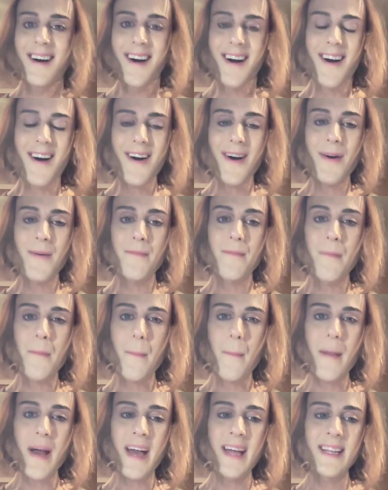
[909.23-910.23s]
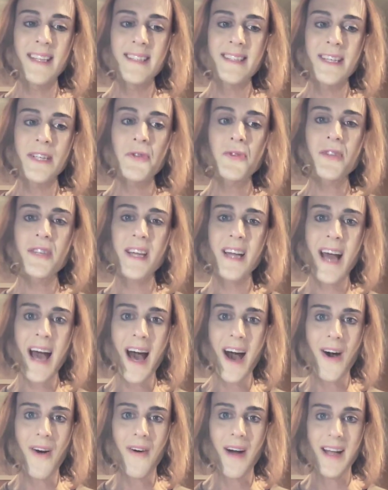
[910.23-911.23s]
Um, and it's interesting
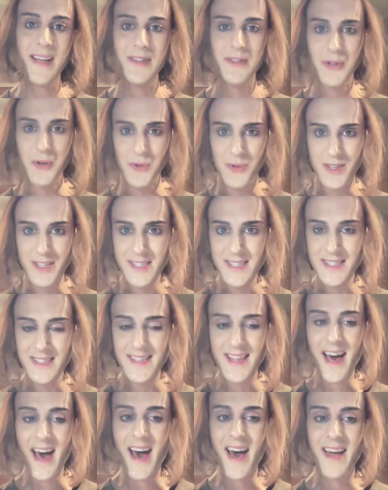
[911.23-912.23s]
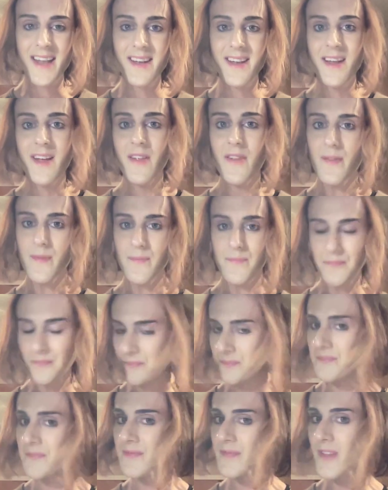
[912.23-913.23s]
how I notice that
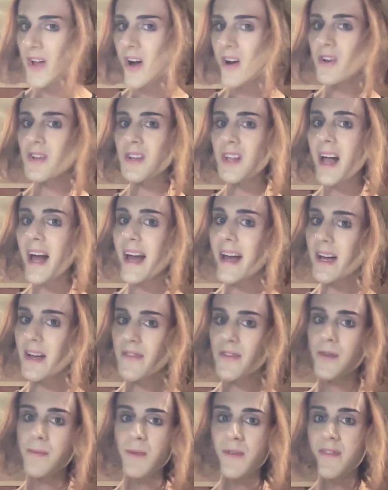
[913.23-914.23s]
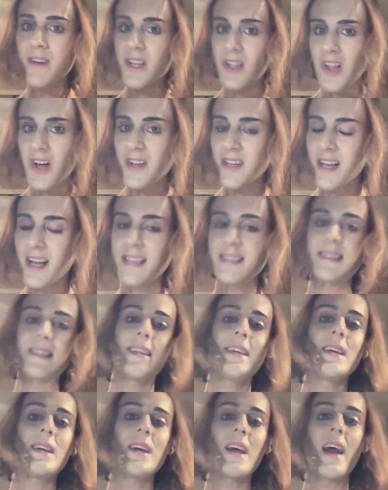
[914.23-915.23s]
they're moving along
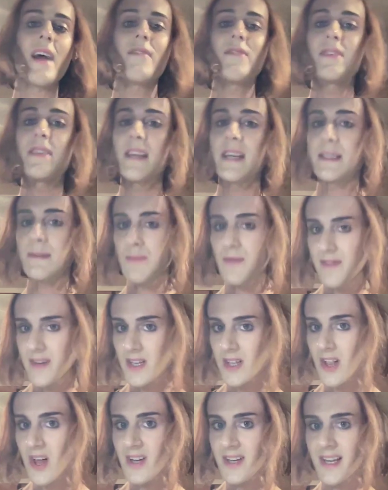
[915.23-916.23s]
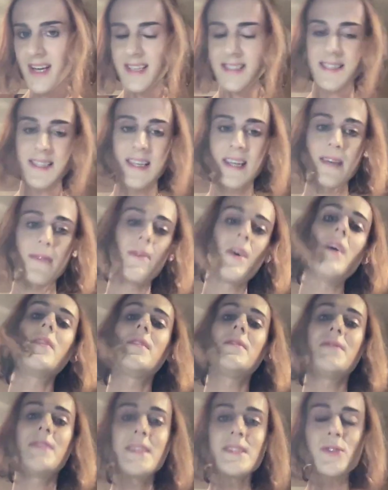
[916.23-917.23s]
nicely. Everything's moving along nicely on
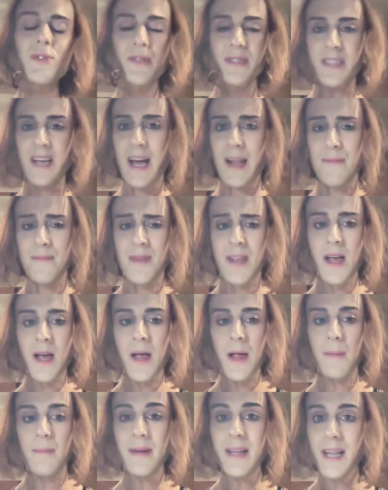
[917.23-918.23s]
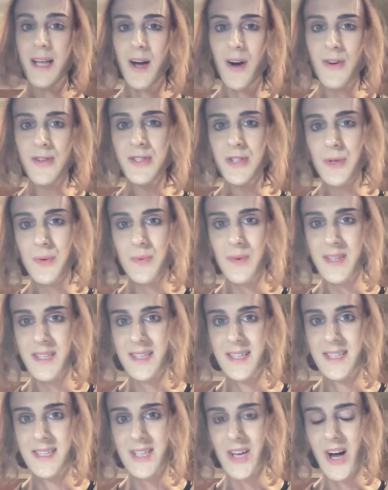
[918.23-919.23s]
the physical side. But I also
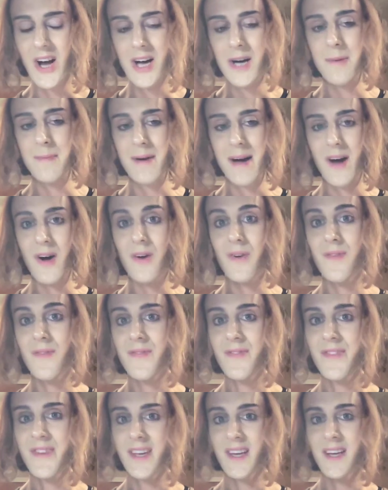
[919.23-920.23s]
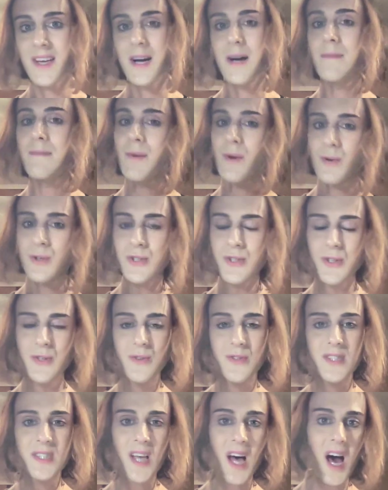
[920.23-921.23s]
wanted to talk about the
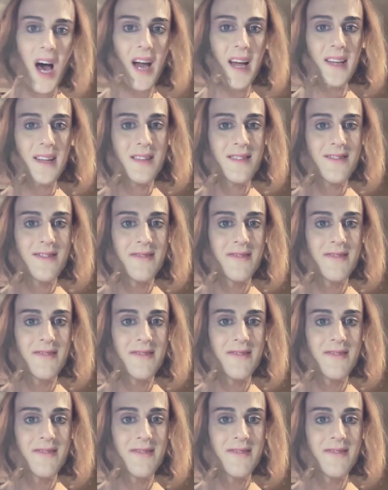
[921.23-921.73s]
emotional side